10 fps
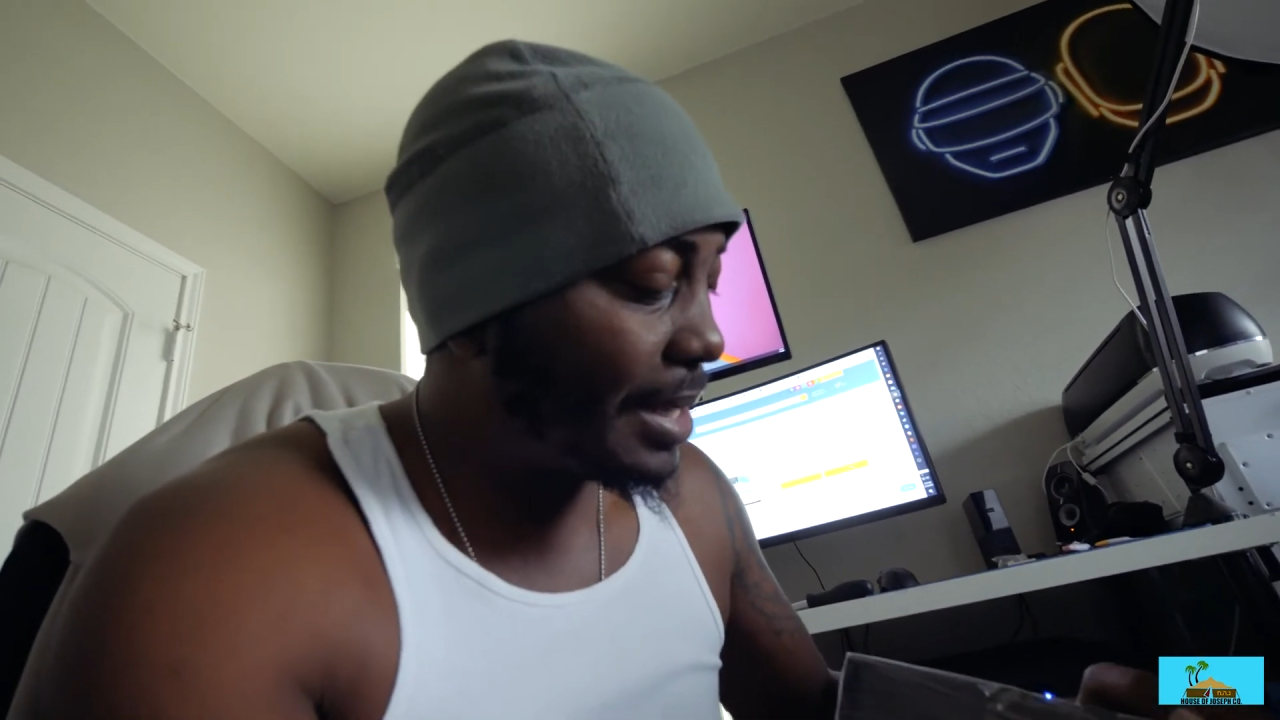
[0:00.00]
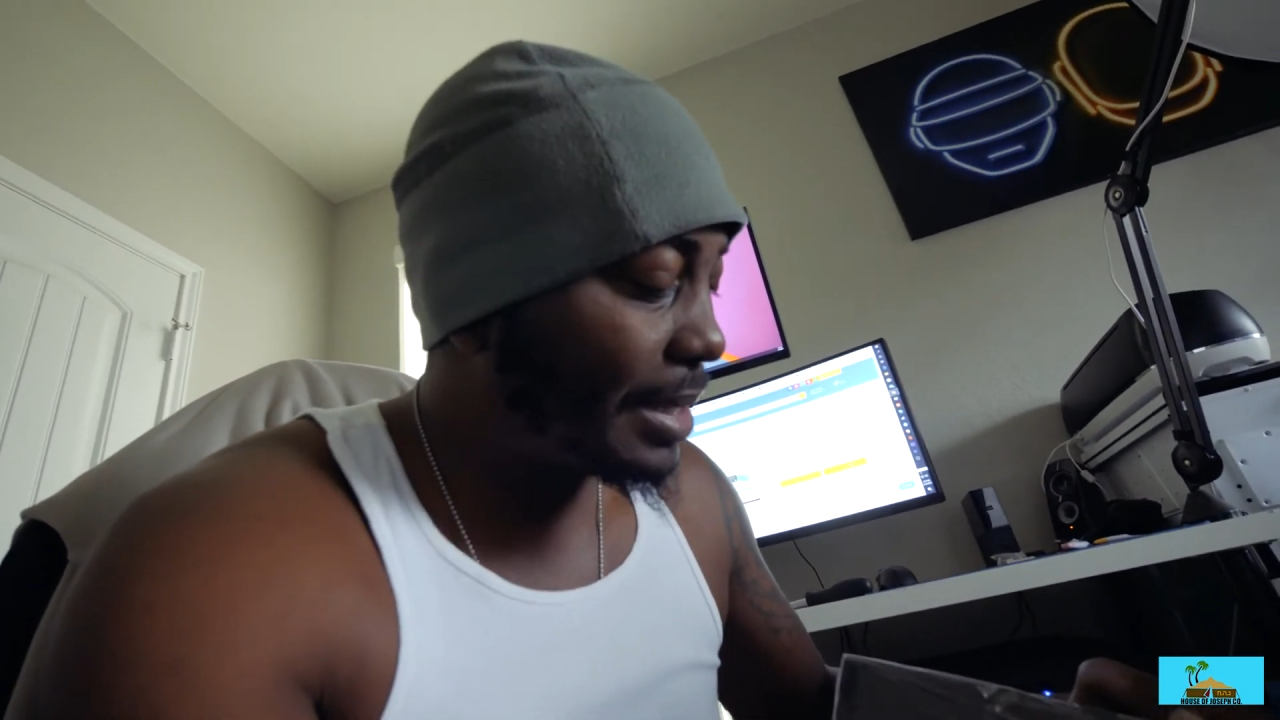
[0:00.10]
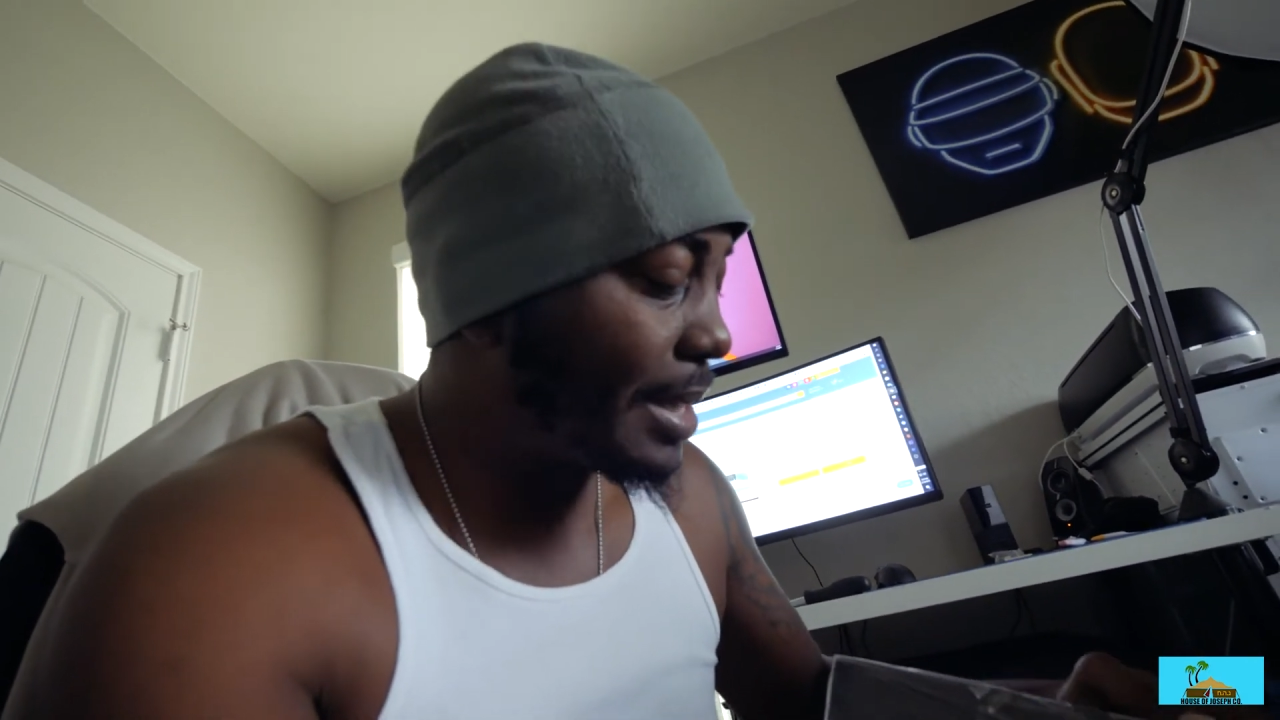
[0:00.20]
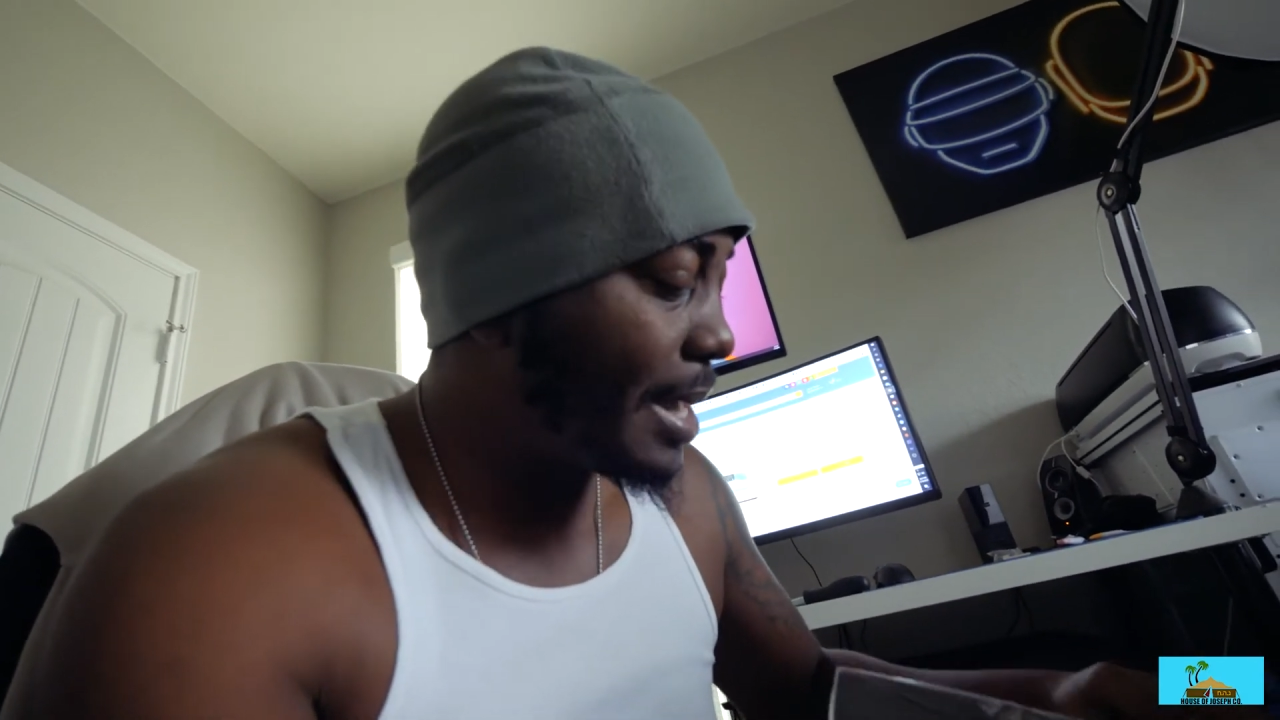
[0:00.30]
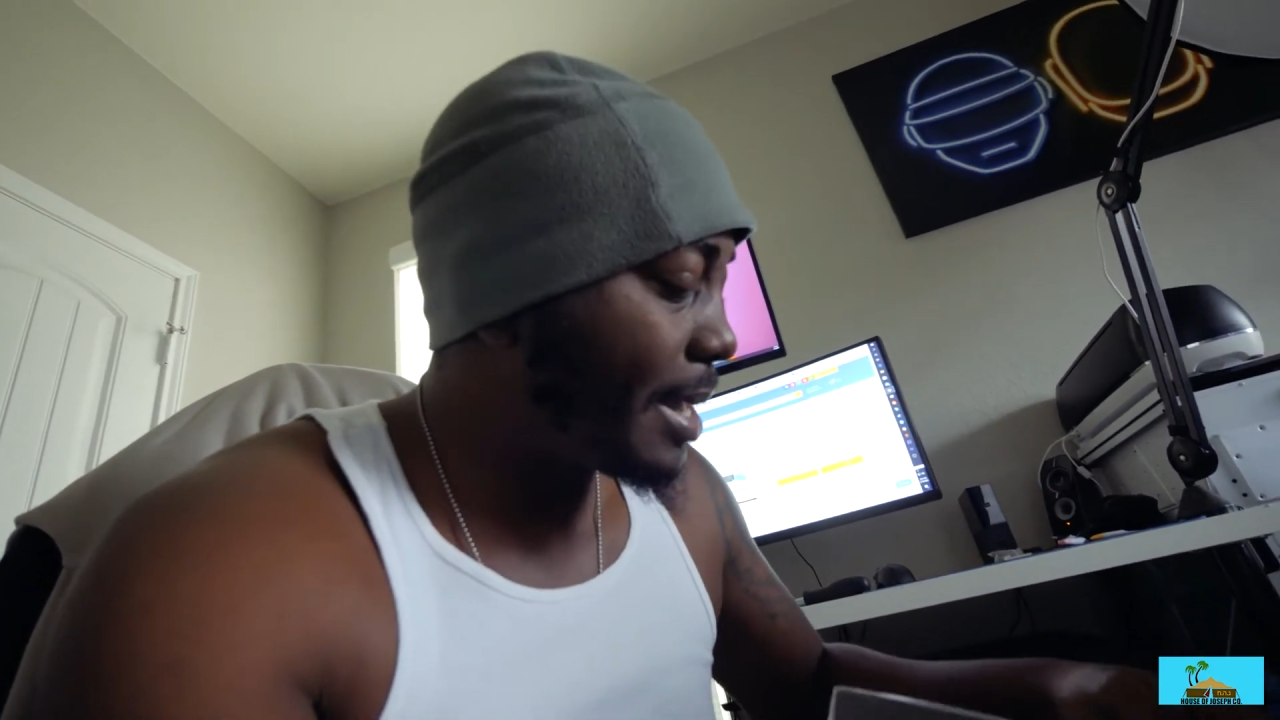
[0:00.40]

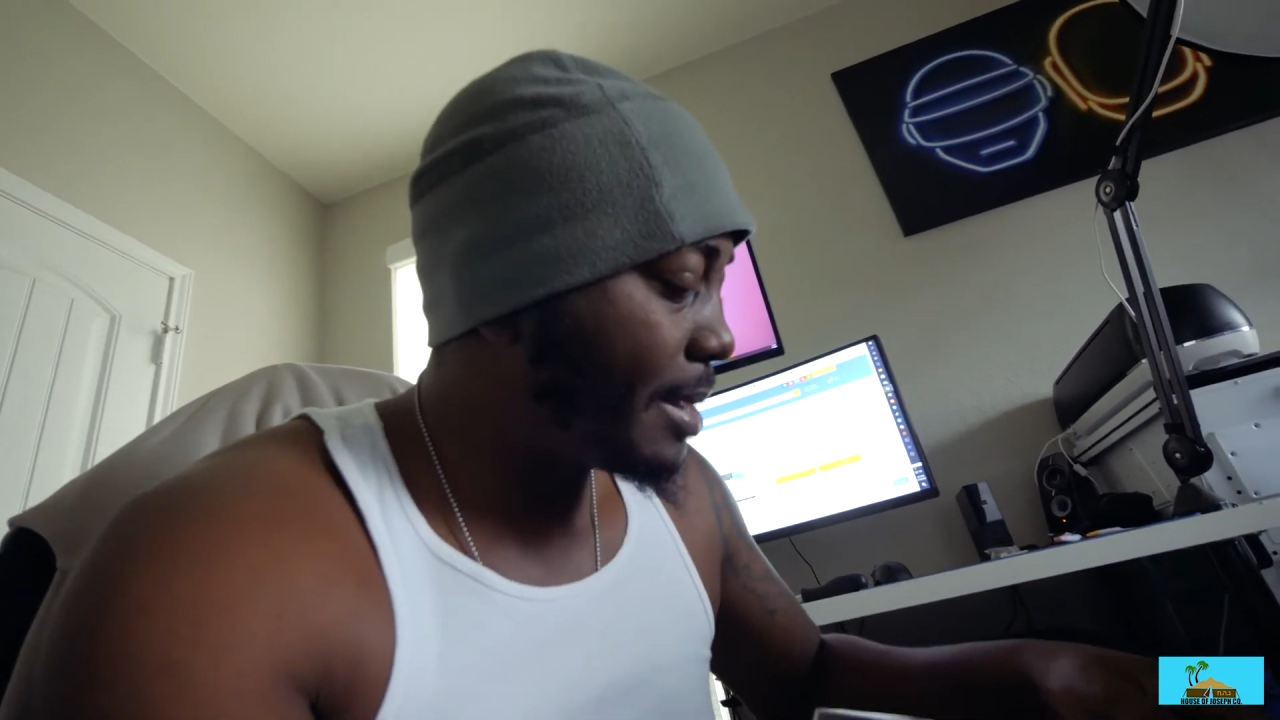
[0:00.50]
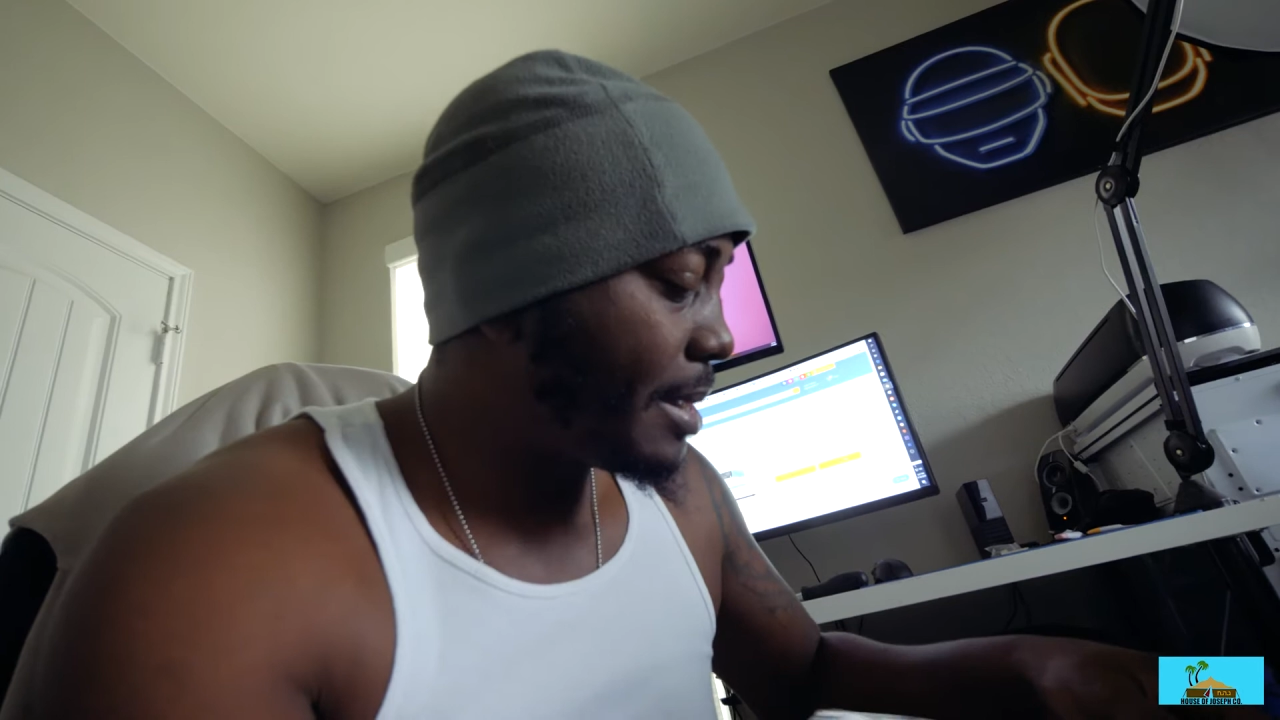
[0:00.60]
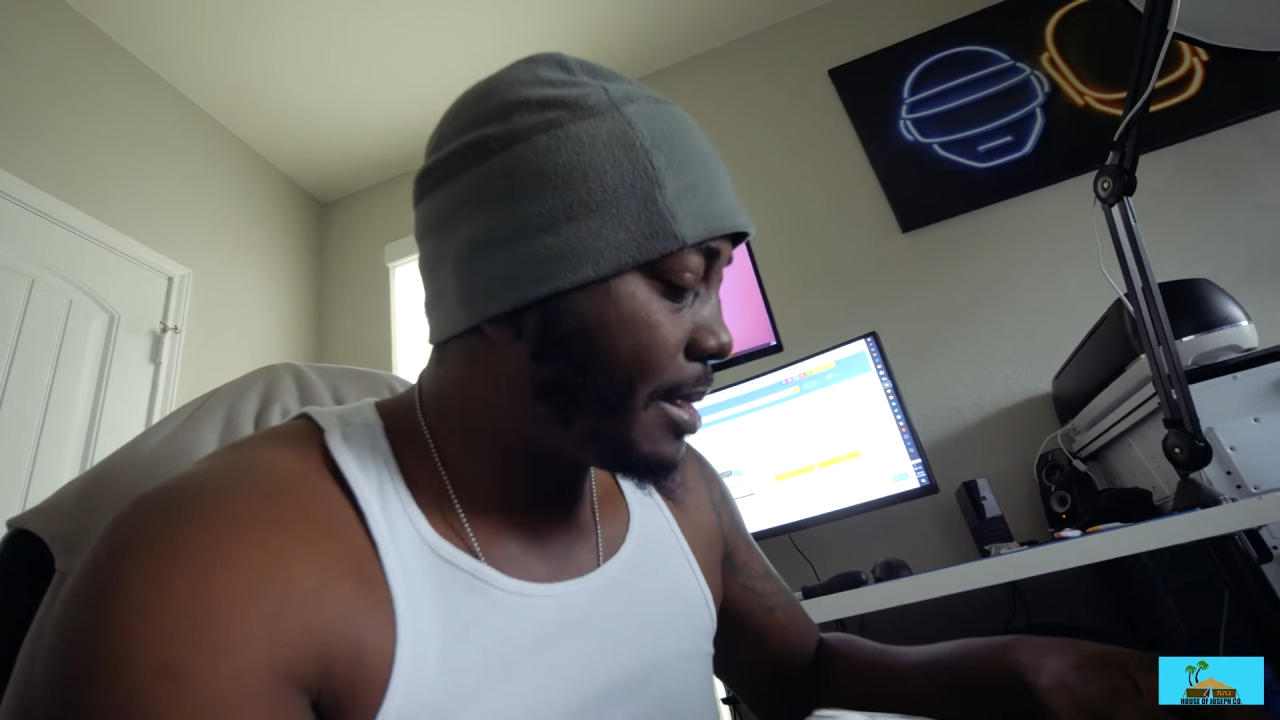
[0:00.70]
like that.